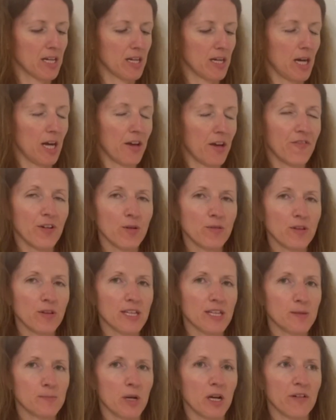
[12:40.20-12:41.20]
I feel that
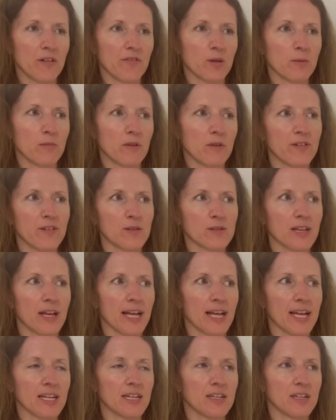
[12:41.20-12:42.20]
this perfume feels
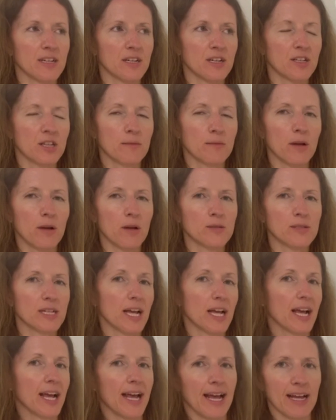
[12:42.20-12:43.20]
like the most
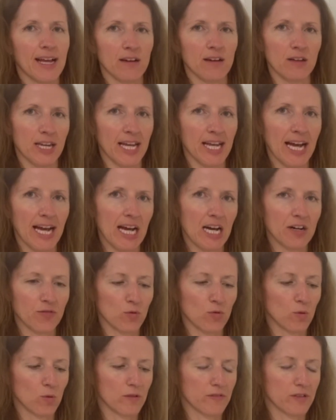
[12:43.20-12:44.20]
Kayali out of
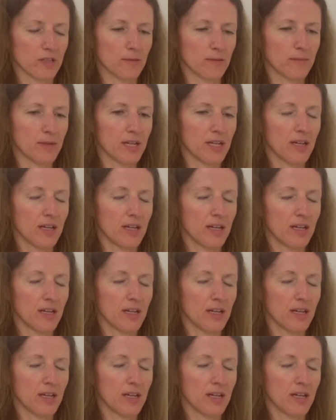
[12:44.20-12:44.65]
all of them.